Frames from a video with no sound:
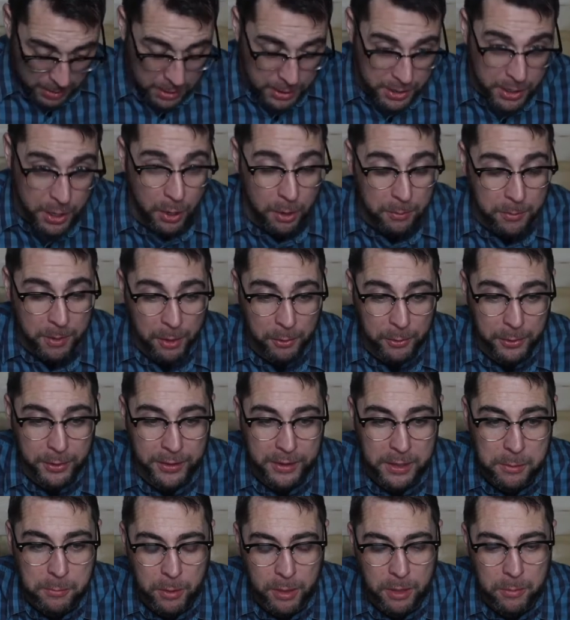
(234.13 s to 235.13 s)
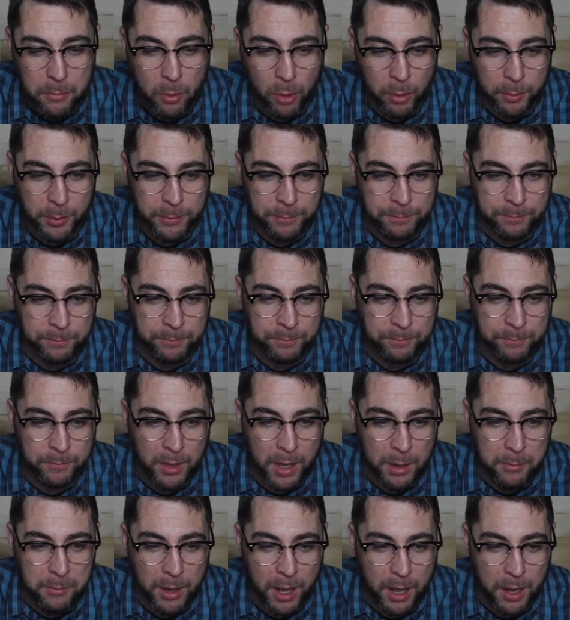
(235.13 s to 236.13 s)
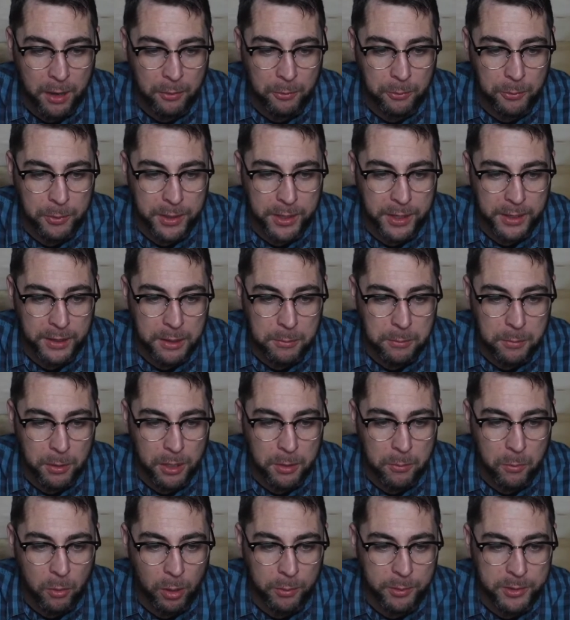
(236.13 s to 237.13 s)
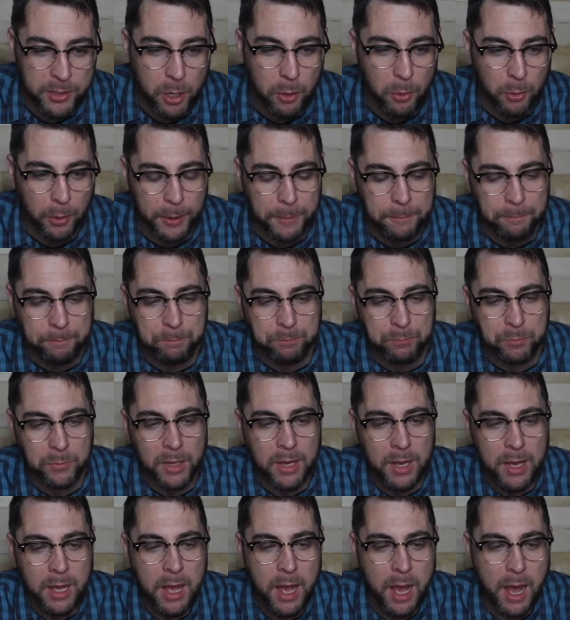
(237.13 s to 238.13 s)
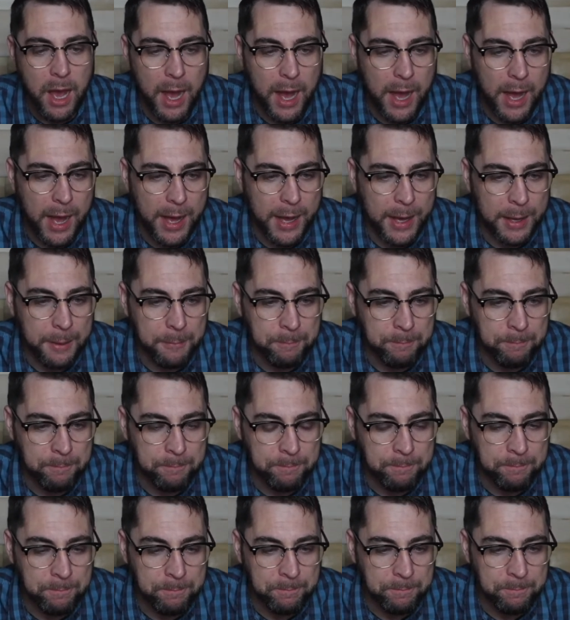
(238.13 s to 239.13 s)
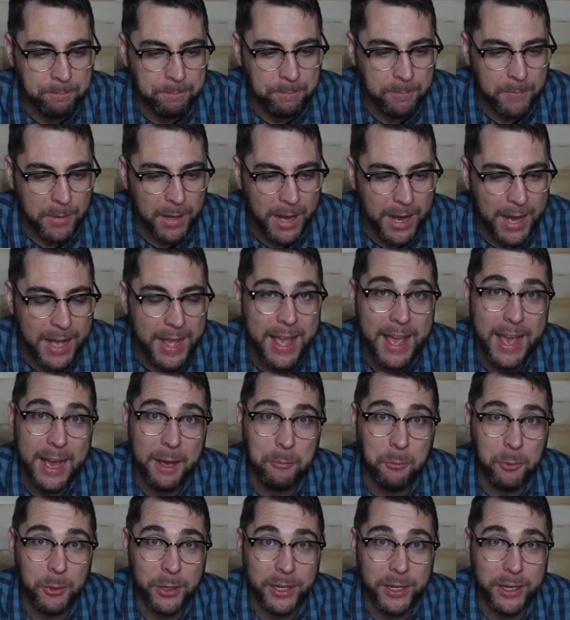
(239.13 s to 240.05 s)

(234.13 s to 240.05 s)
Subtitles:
No, I'm not reading the Book of Mormon. Don't worry. I am